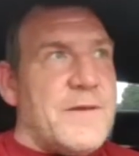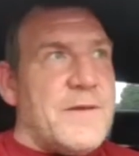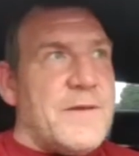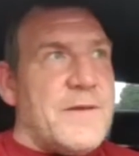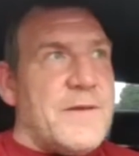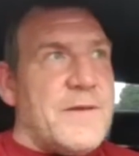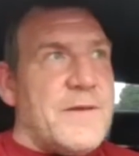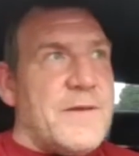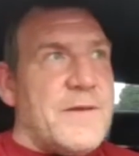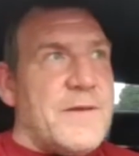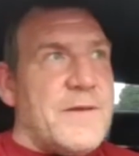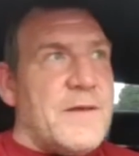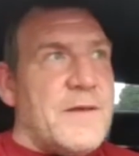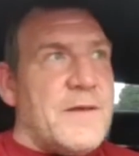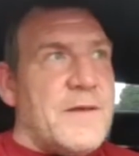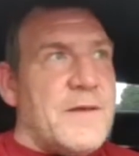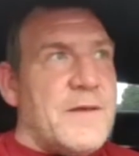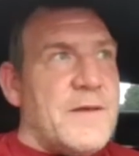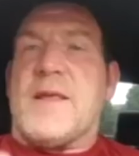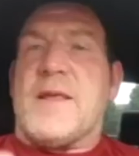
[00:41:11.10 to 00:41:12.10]

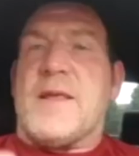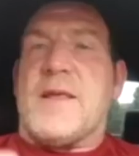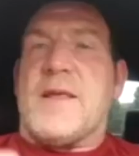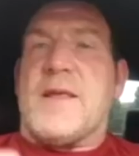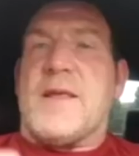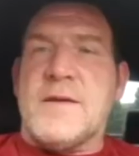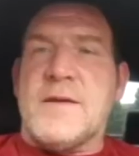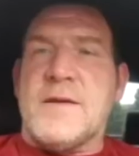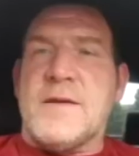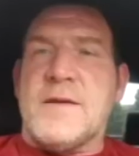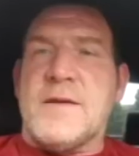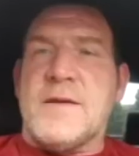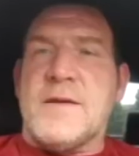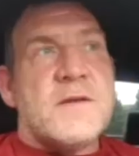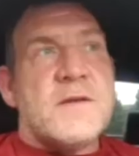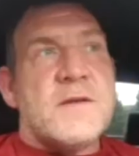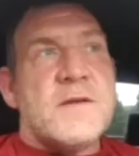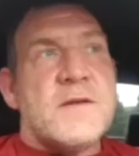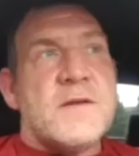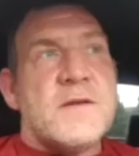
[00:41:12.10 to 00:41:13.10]

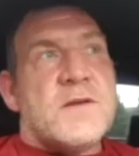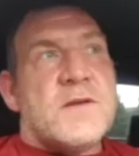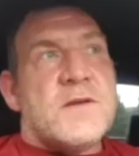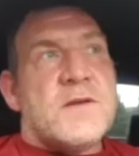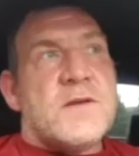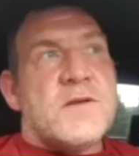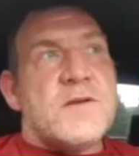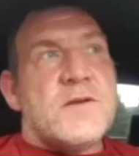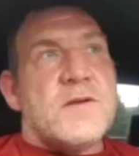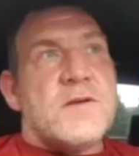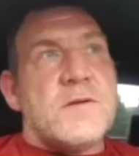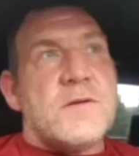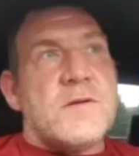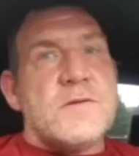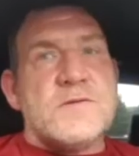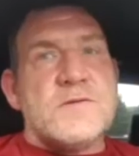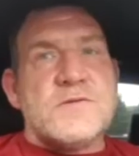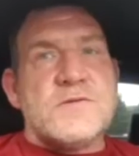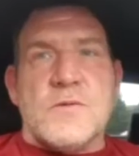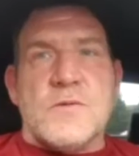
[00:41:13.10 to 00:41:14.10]

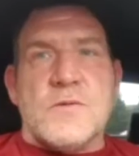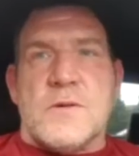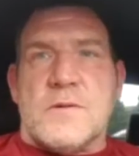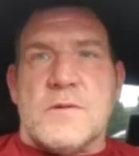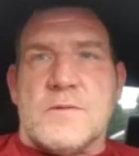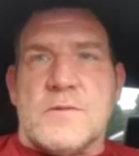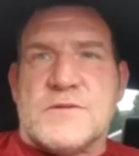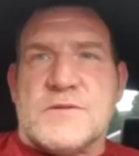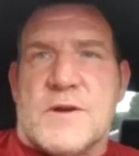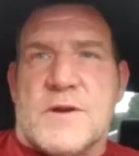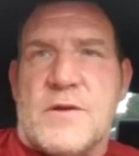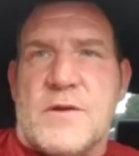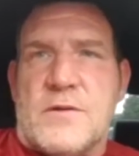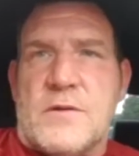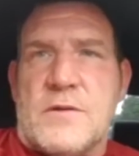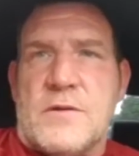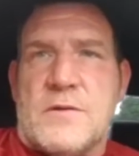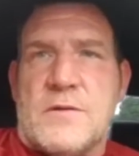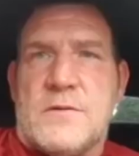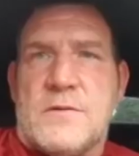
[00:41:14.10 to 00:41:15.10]

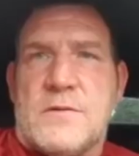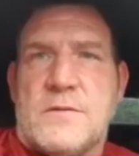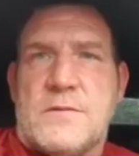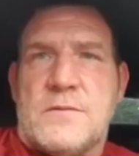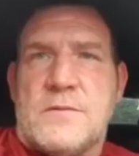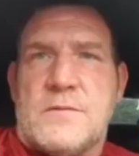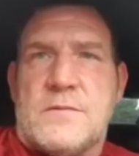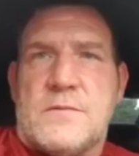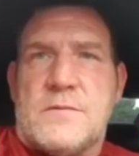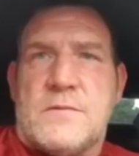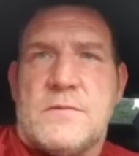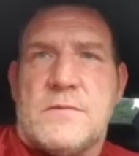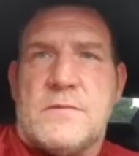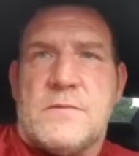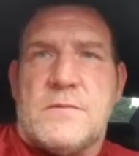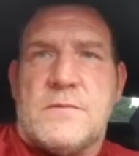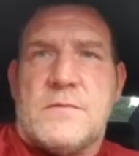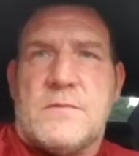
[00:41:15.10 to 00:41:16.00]
Nothing is said.